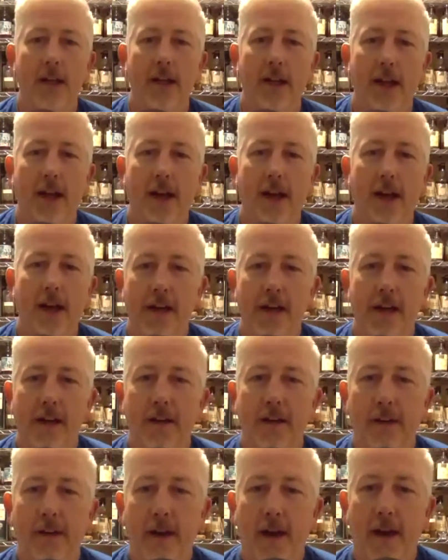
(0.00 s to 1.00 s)

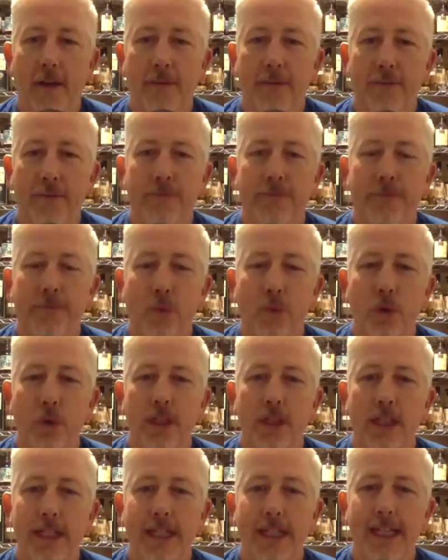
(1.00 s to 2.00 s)
a
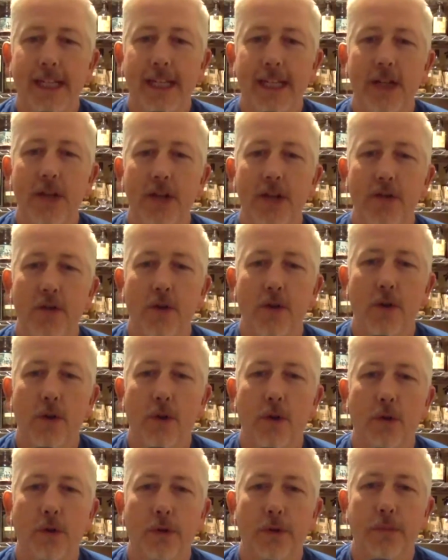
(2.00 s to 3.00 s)

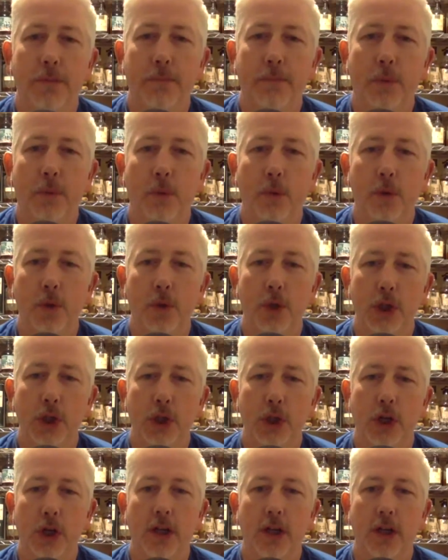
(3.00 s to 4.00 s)
14-year-old Port
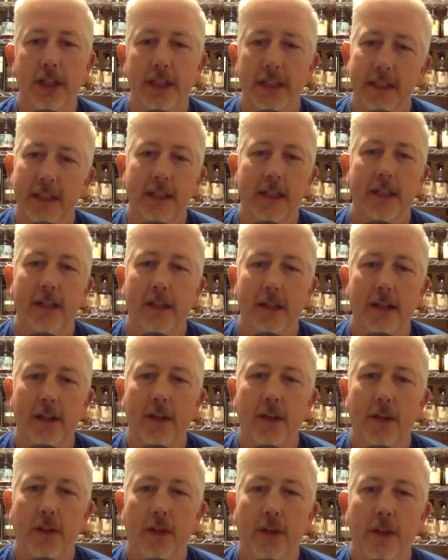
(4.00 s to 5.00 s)
Charlotte
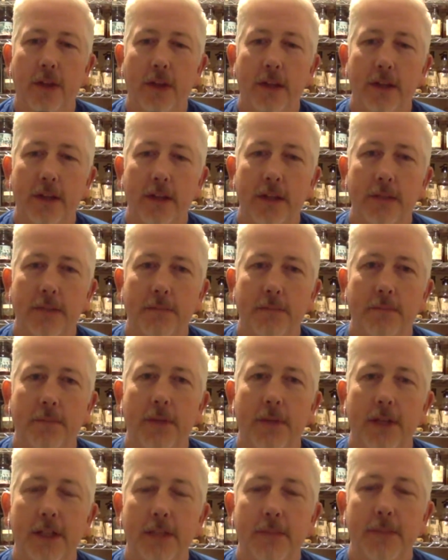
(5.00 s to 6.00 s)

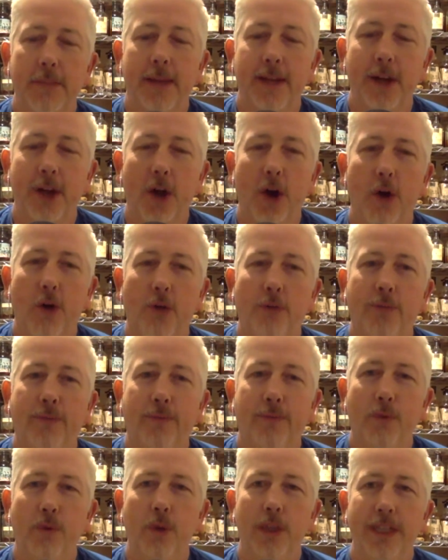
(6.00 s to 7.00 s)
that spent all
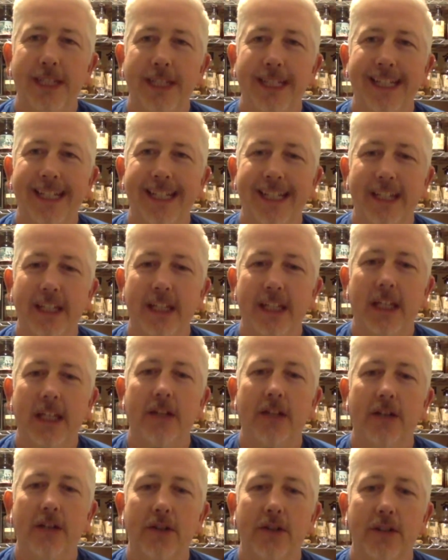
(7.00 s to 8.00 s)
14
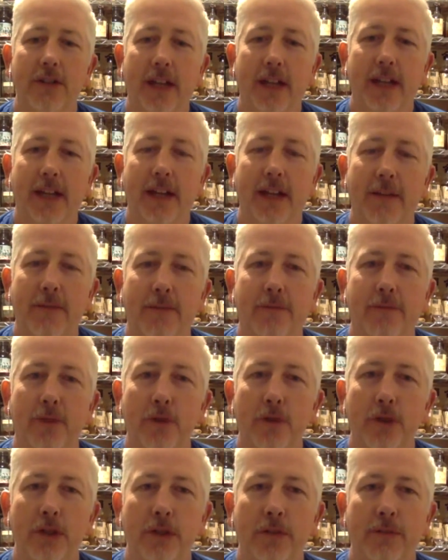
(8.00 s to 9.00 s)
years in a
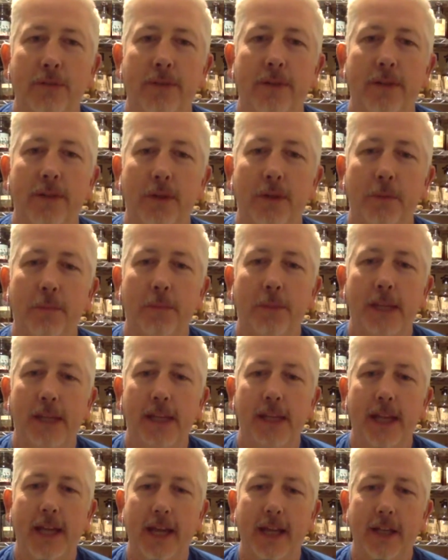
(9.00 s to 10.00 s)
first fill
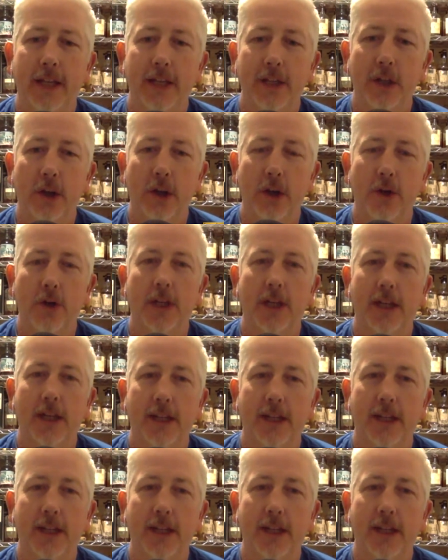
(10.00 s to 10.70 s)
PX hoggy.